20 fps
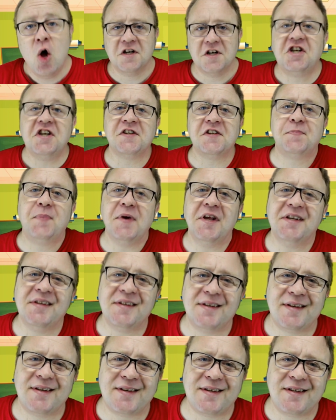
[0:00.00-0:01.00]
She's
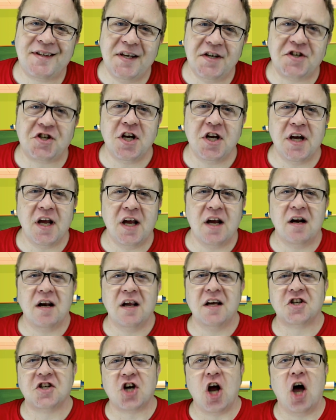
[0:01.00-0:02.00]
been teaching
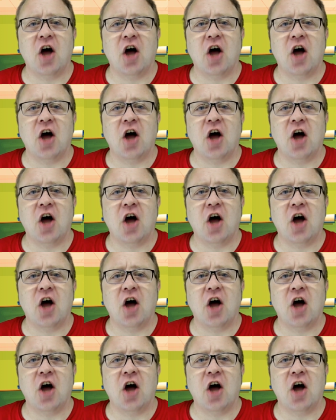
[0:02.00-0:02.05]
English